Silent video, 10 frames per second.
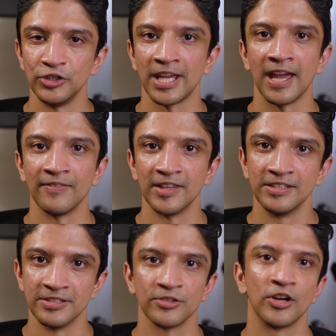You can
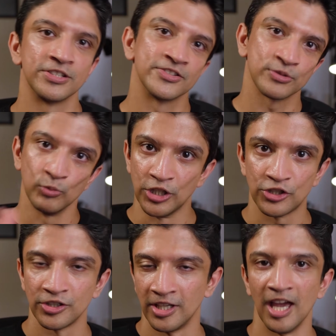then decide to
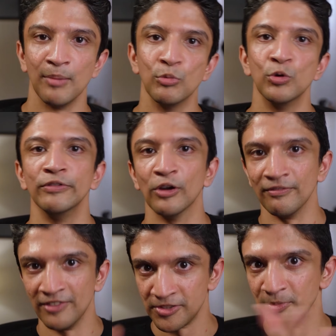switch and move your
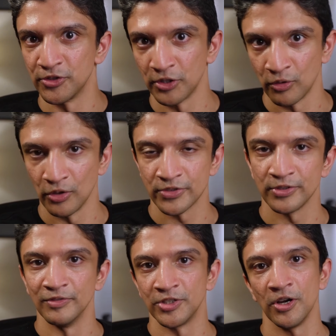investments
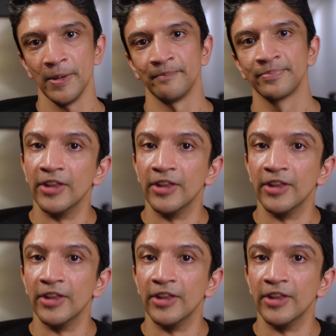across over time.